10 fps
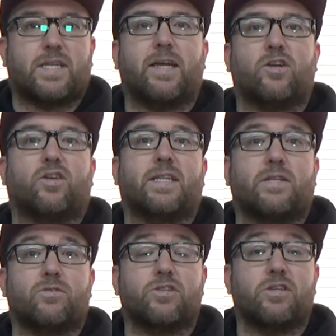tyre
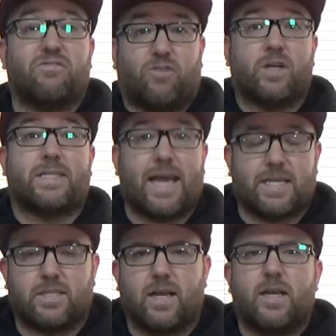cleaners for a
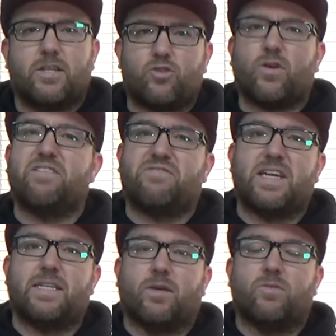test to try and
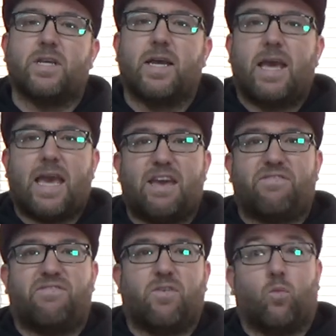find out
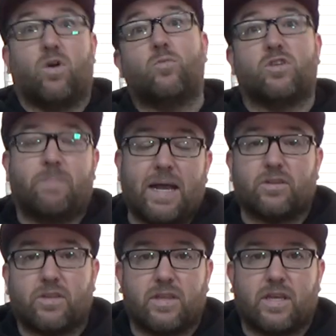if one was
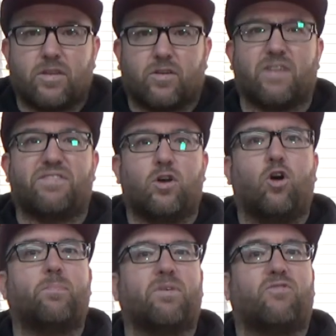better than the other, if they
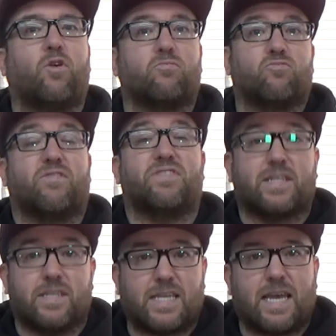all performed roughly
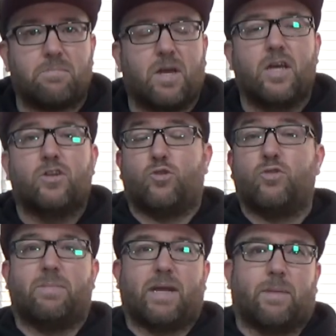the same, do
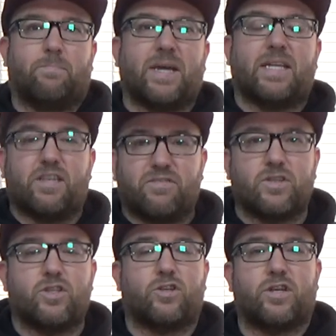they make a big
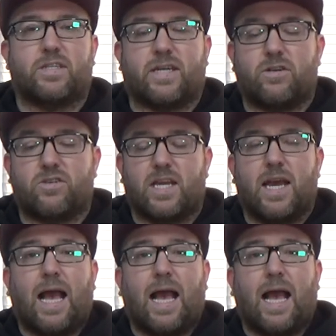difference to your tyres?